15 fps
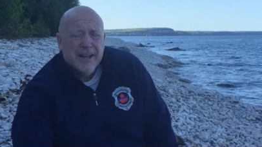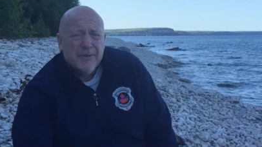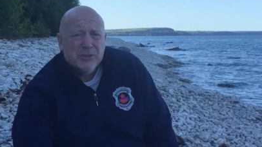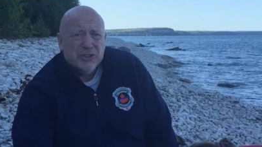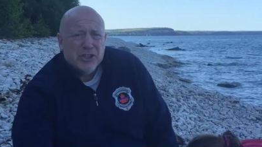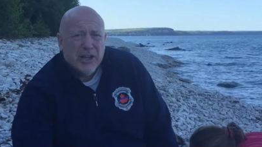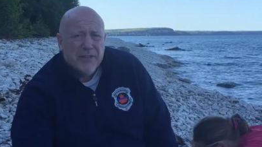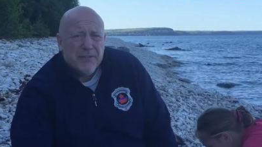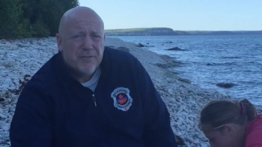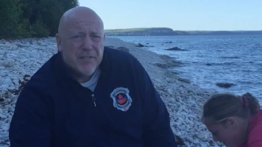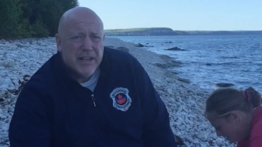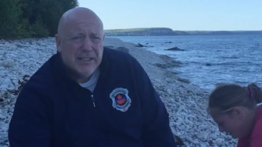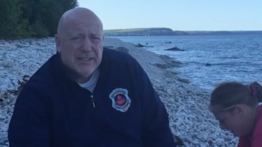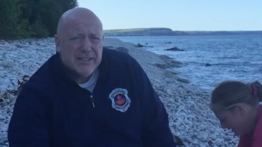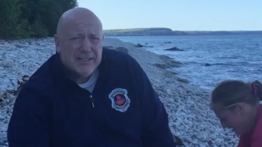I was shot in
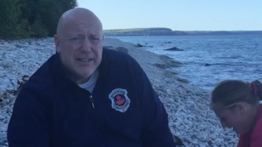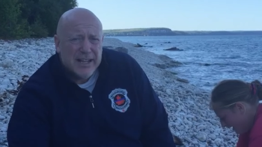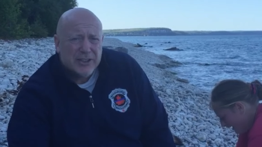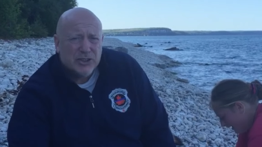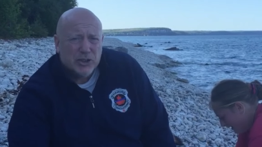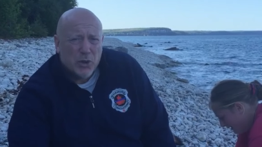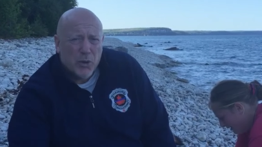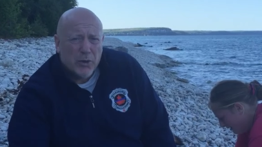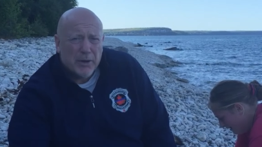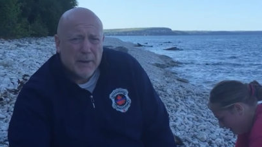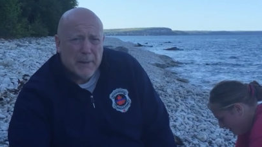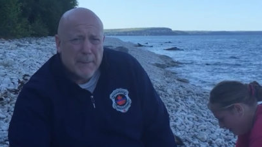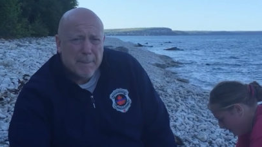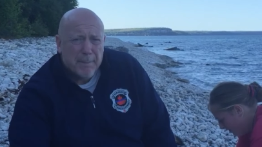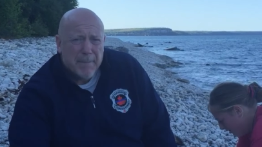face, neck,
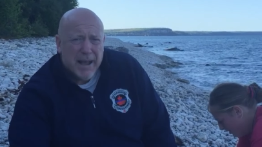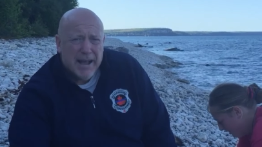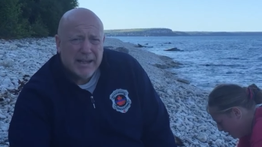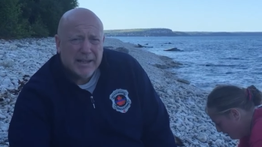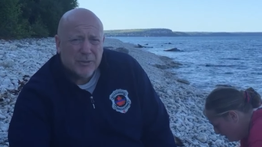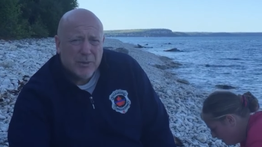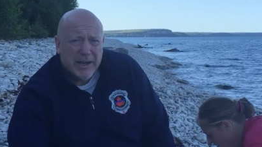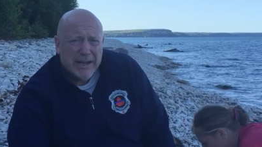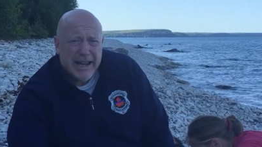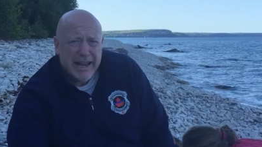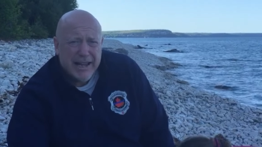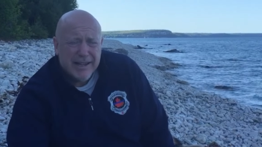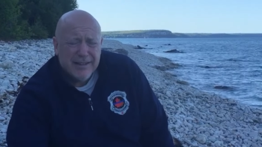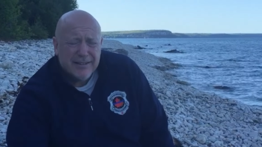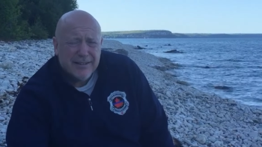shoulder, back, and right
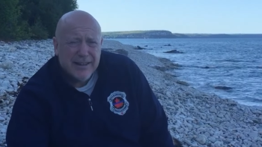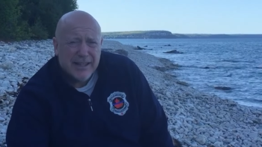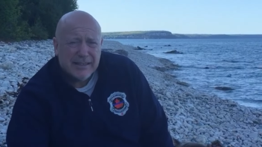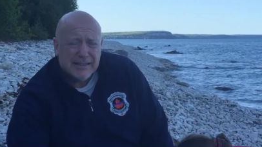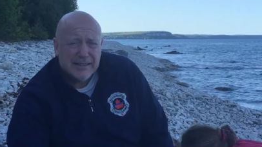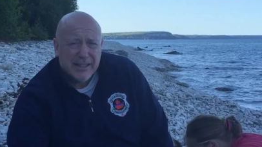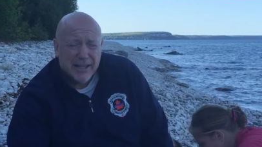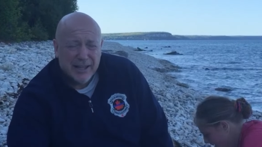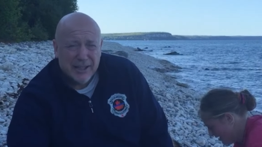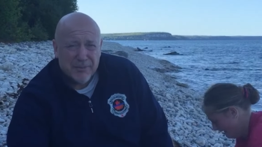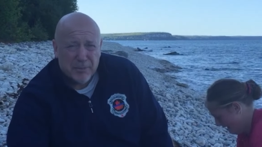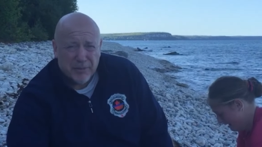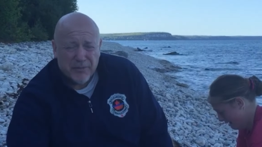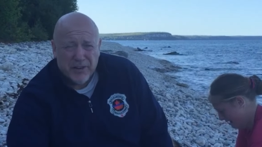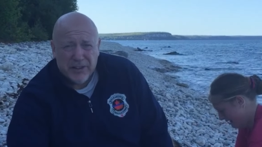hand, and that's uh,
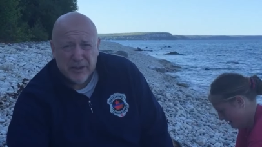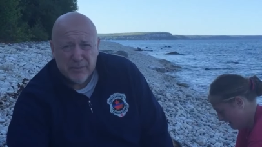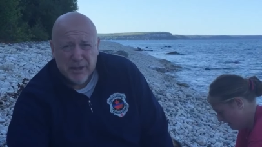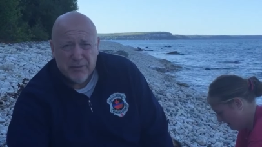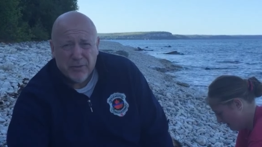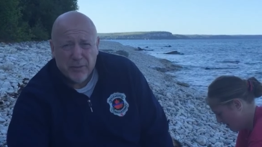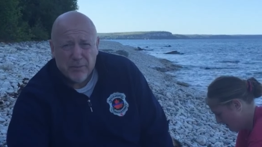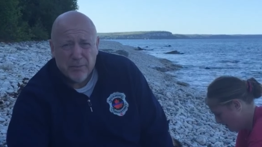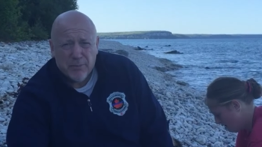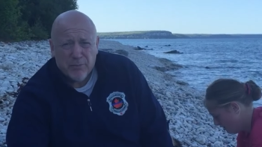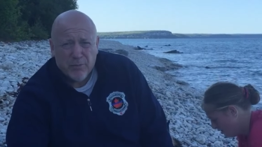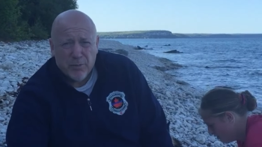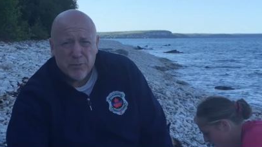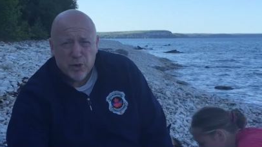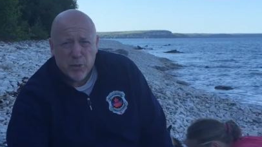preventing me from,
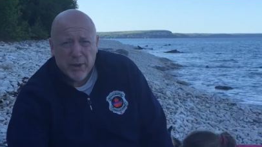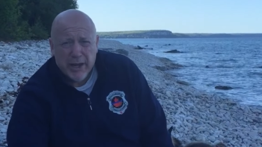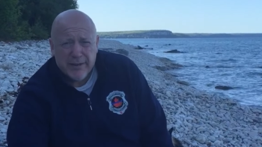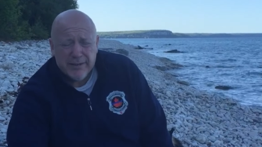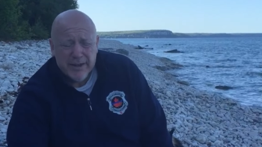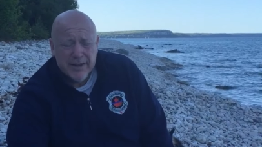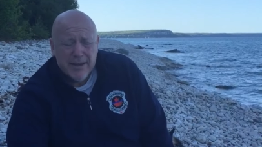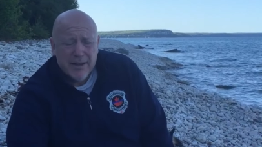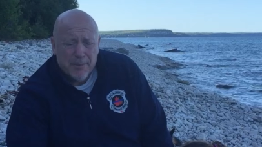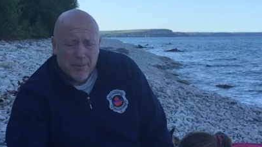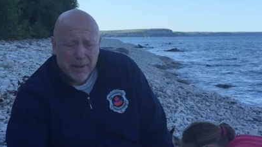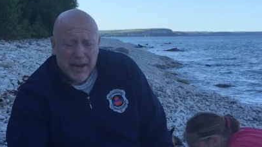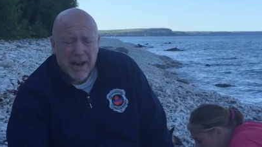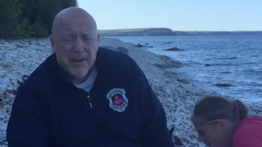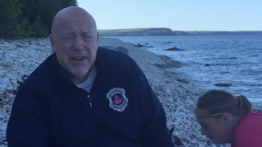from doing it.
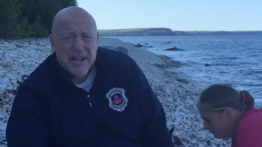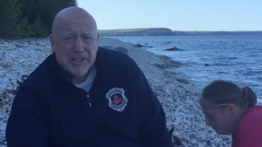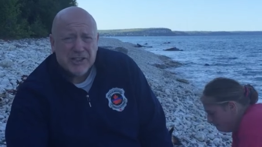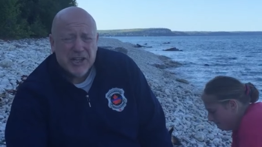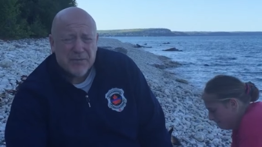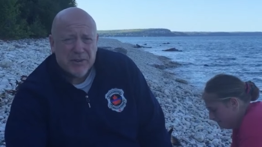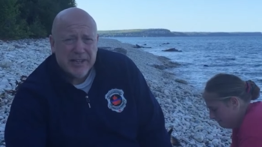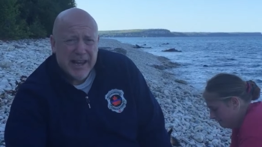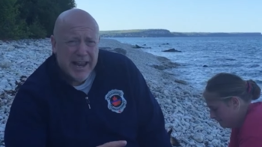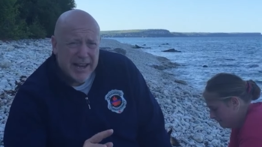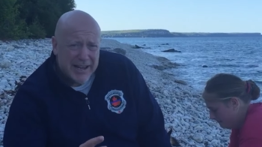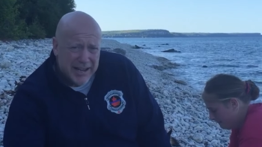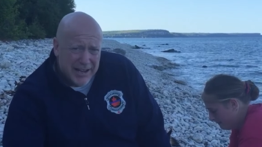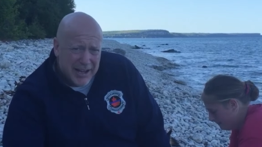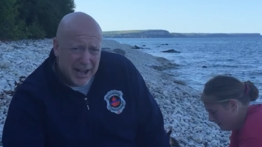But uh, each and every
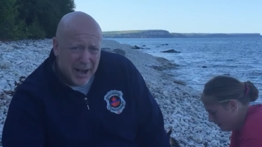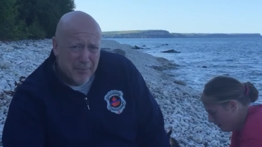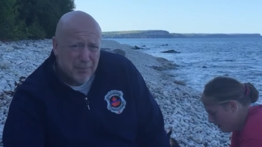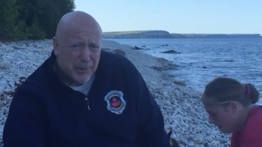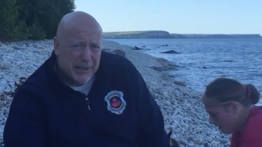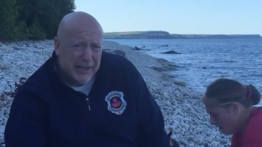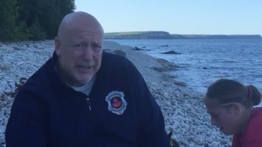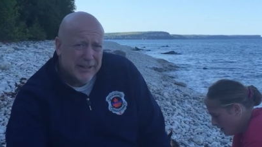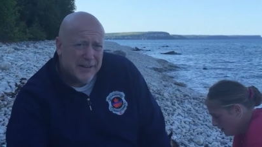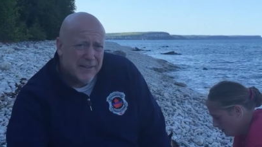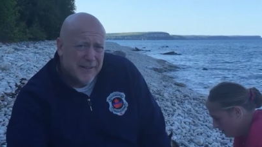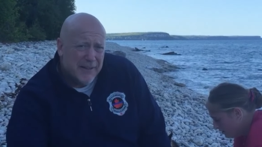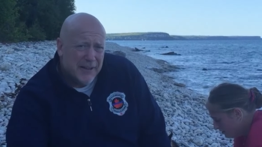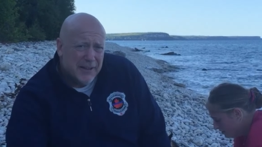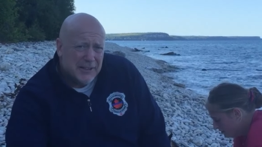day, I'm bringing
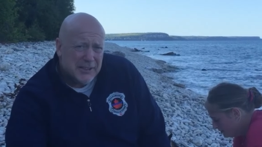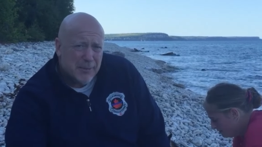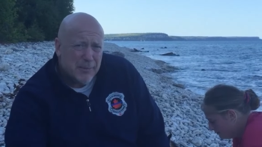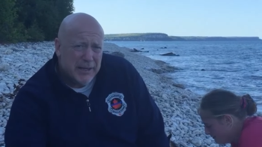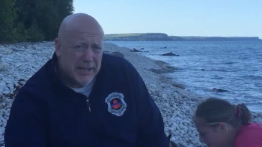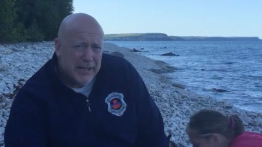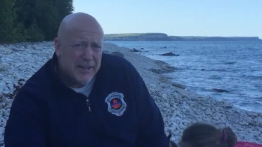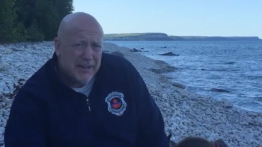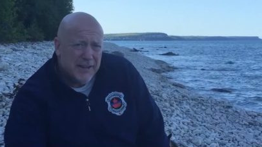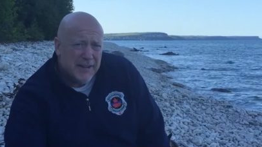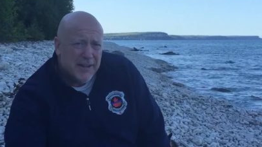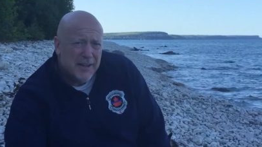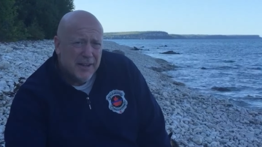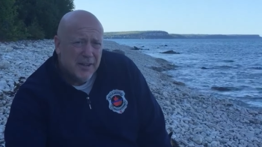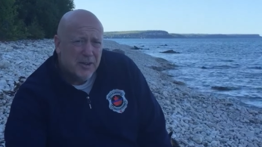somebody
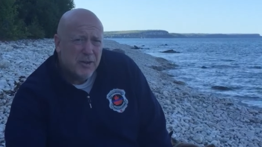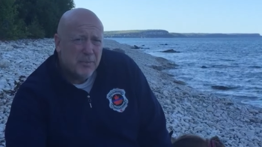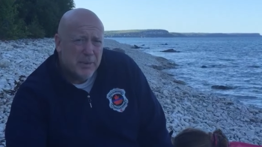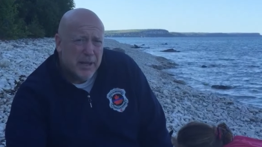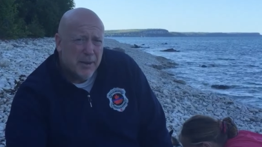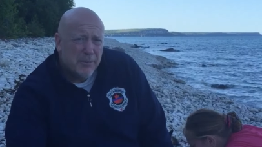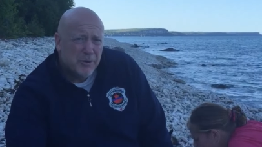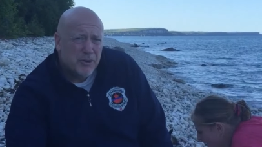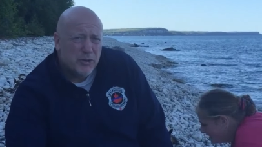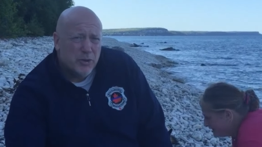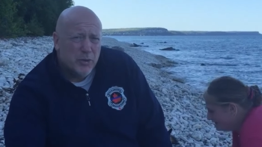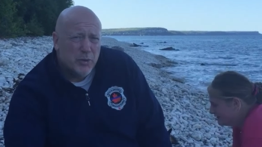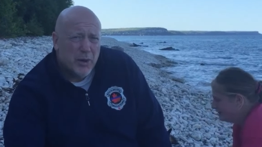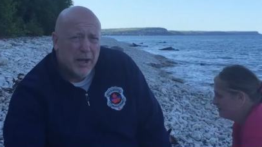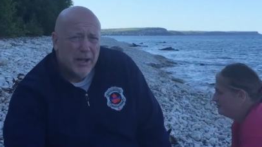to be able to
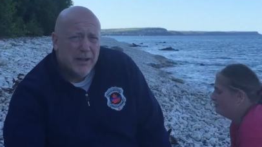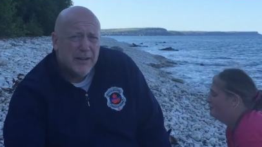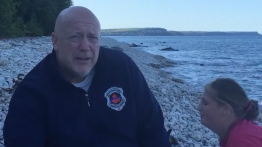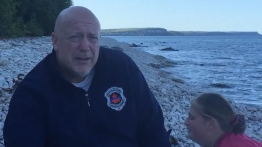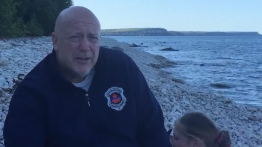uh,